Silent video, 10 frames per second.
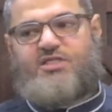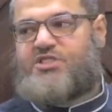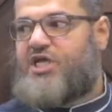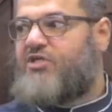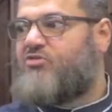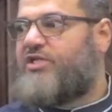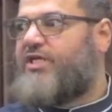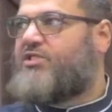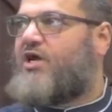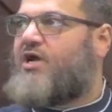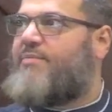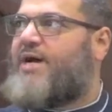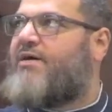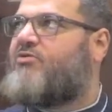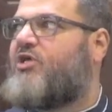Shaykh today talked
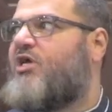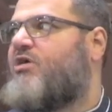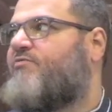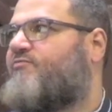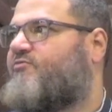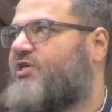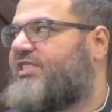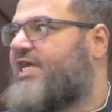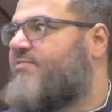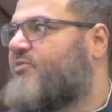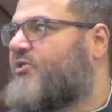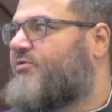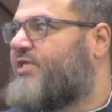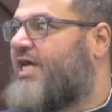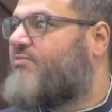about, for
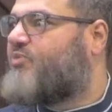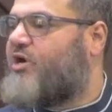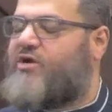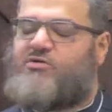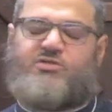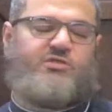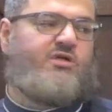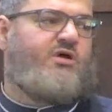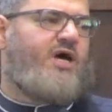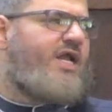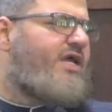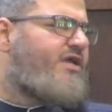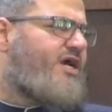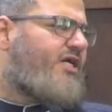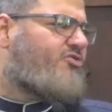example, night prayers. And I
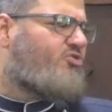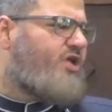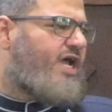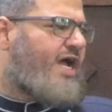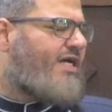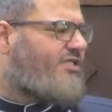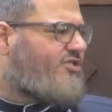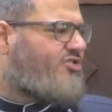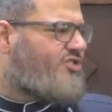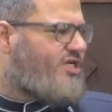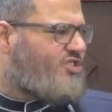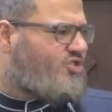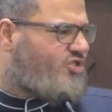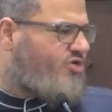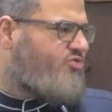got reacted to
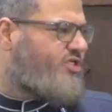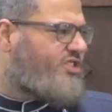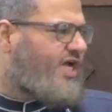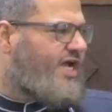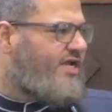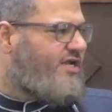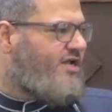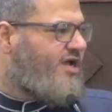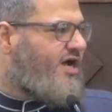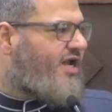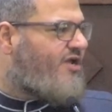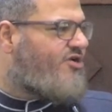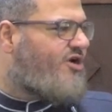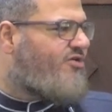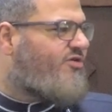this, so excited, and I
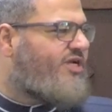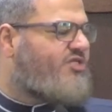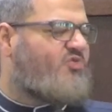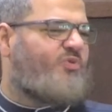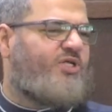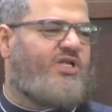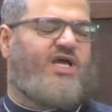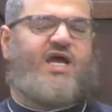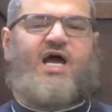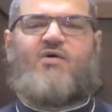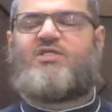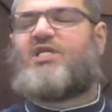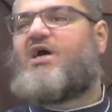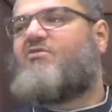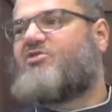go and I spend like hours
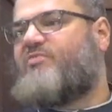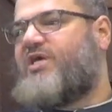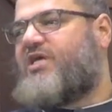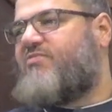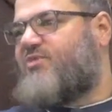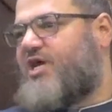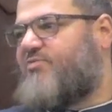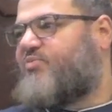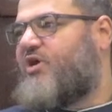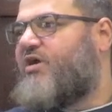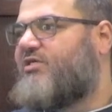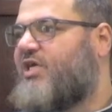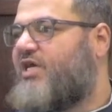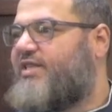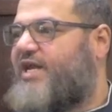and hours making night prayers,
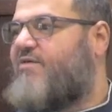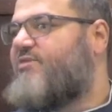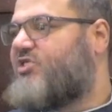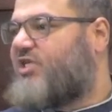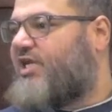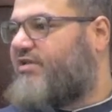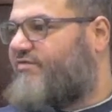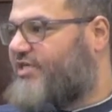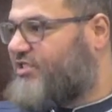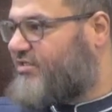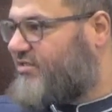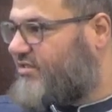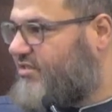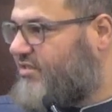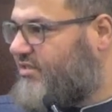then I miss Salat al-Fajr.
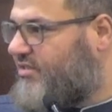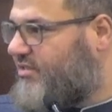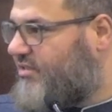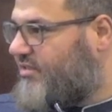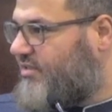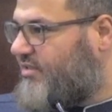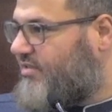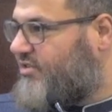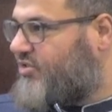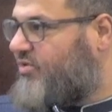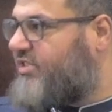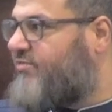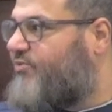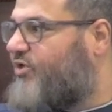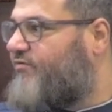So what's the
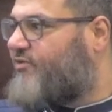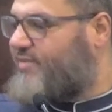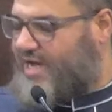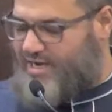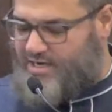point from that?